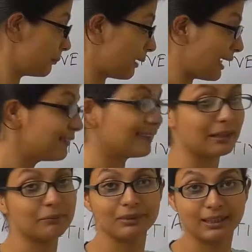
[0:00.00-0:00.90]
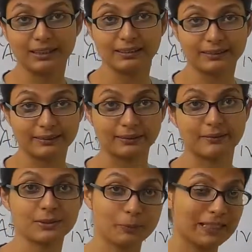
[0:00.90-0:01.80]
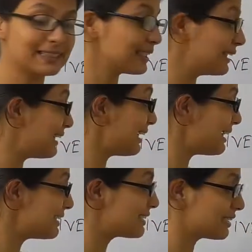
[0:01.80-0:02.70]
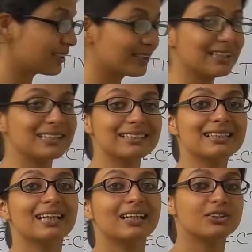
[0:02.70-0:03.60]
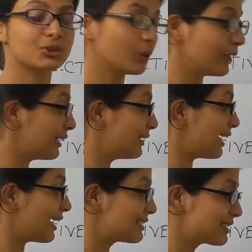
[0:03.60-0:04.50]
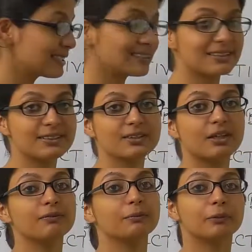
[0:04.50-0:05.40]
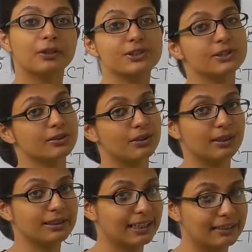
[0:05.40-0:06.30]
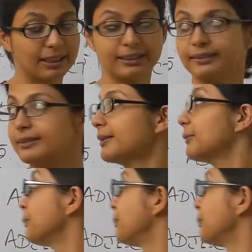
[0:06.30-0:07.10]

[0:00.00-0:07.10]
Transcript: by the name Anindita. So basically, is here is showing the existence of a person called an Anindita.